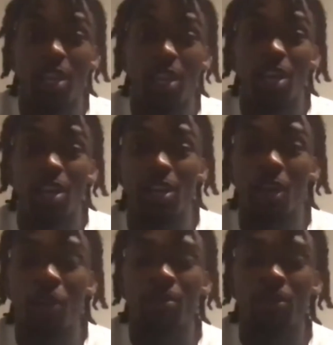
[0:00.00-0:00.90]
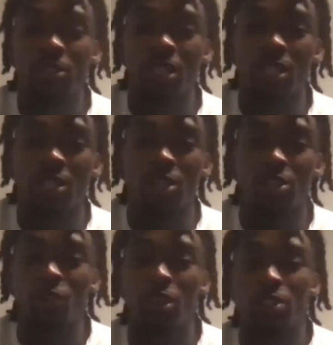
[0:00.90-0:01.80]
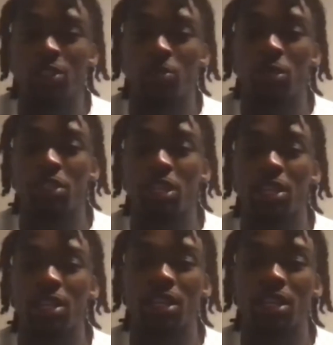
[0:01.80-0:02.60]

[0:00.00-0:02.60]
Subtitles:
I pretty much did it all as far as the sports thing.